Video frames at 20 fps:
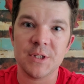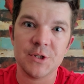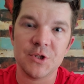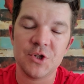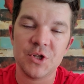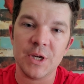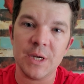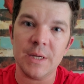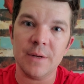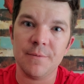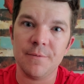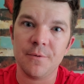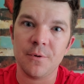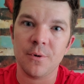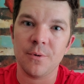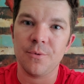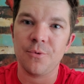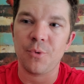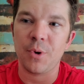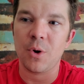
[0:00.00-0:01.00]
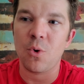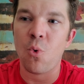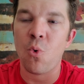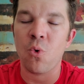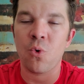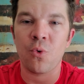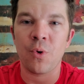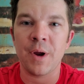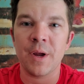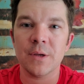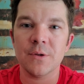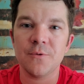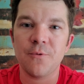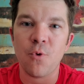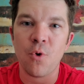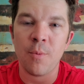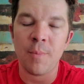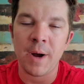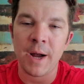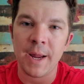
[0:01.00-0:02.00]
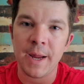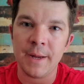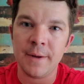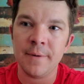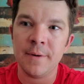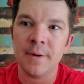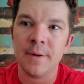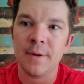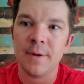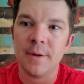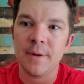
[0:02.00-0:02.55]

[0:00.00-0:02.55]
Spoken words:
a sheet for a 3/4 inch 4x8.